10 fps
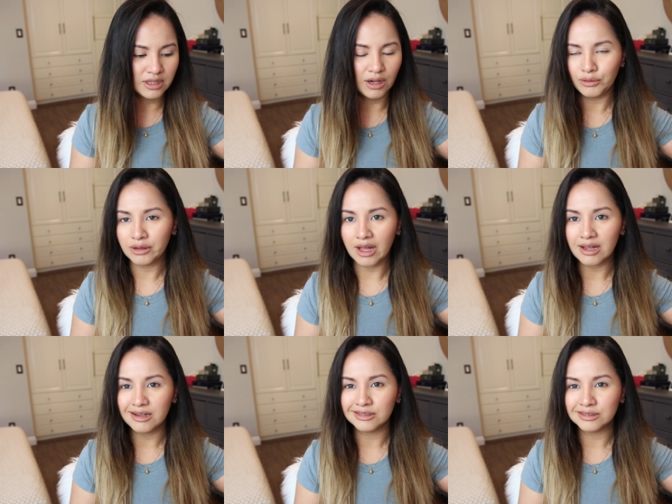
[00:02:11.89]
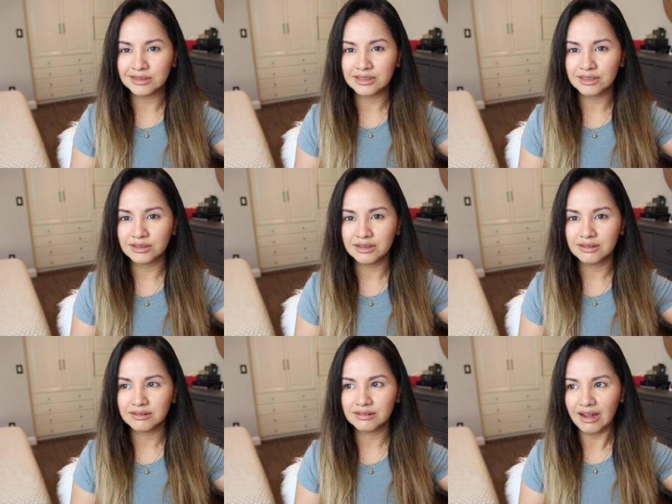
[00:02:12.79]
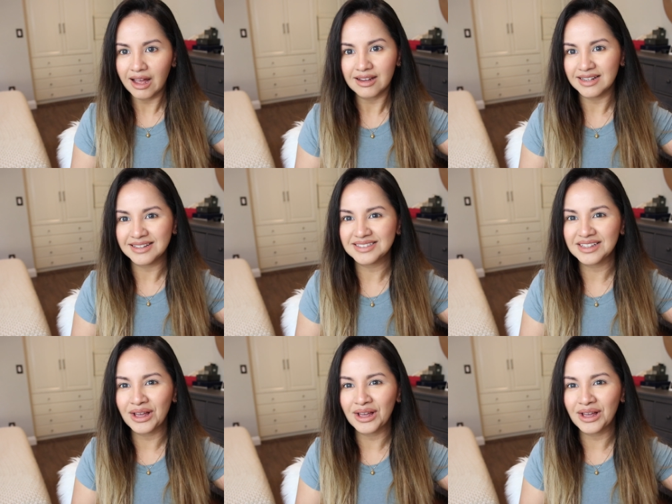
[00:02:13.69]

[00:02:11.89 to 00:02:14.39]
tell you guys lies